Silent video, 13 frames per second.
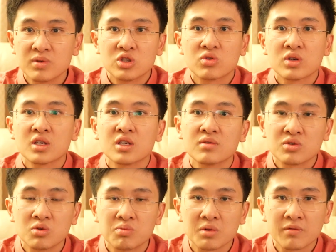be drinking it
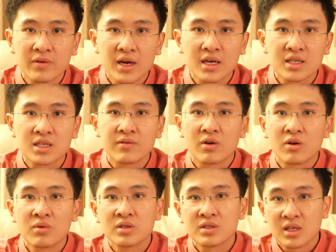super fast. If
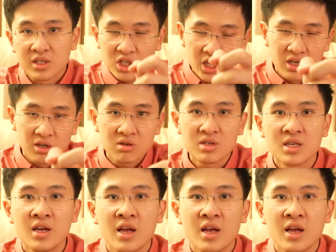everyone like cheers